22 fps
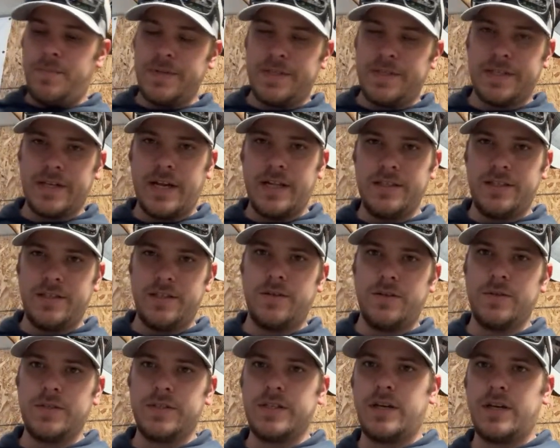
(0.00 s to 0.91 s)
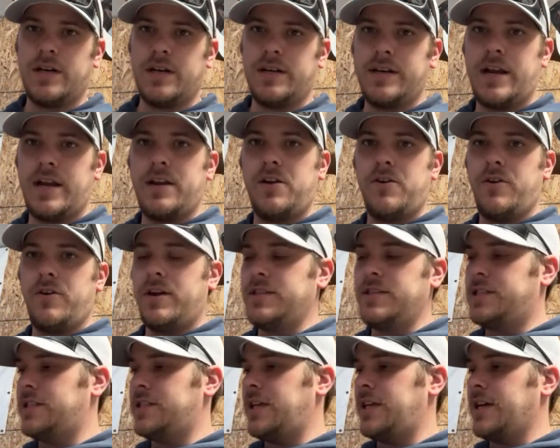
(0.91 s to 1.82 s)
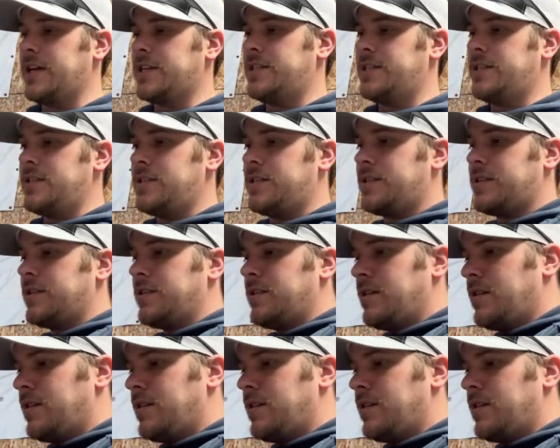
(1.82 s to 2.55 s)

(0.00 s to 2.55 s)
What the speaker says: Besides those 90 grain CXs,